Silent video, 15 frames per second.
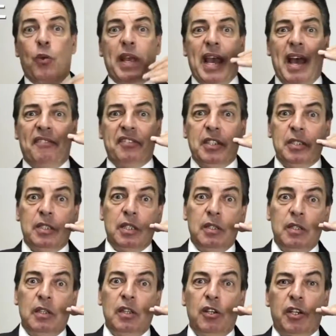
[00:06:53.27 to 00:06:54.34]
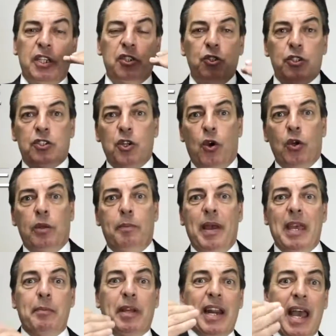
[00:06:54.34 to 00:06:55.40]
We have to look at your total
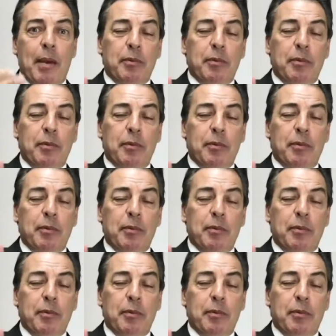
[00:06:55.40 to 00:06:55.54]
payment.